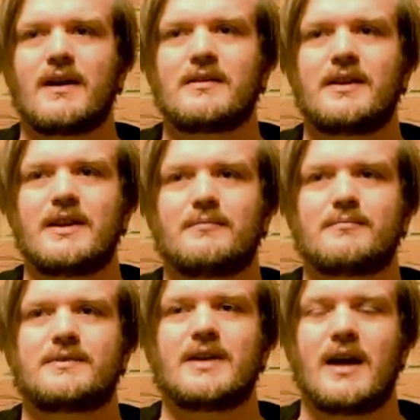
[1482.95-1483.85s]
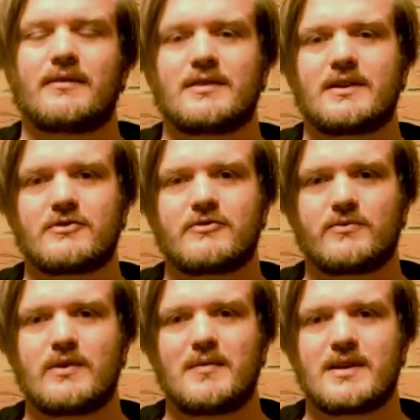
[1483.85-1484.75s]
That game definitely
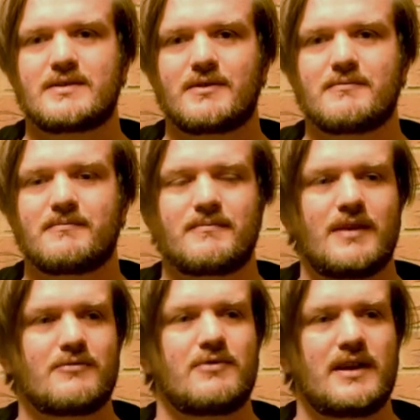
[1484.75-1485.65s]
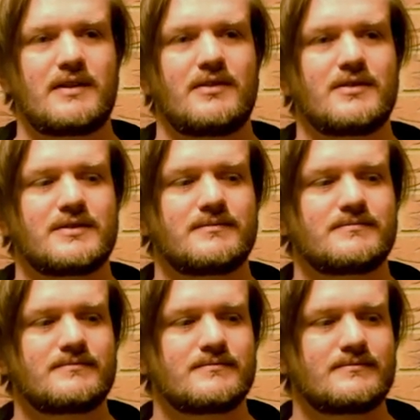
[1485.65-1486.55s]
deserves a remaster. It really does.
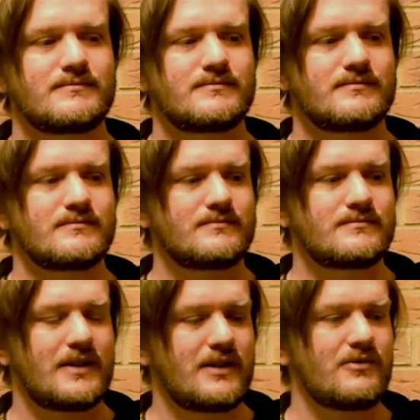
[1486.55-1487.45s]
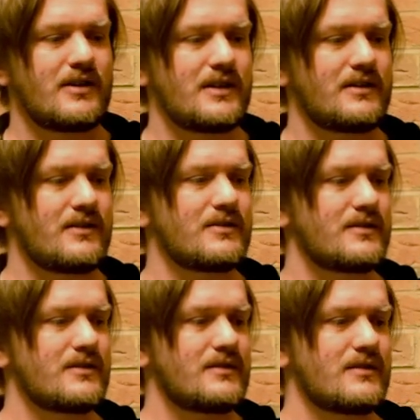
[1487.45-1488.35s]
It really
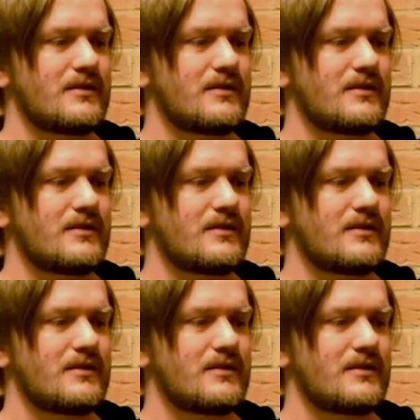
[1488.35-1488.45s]
does.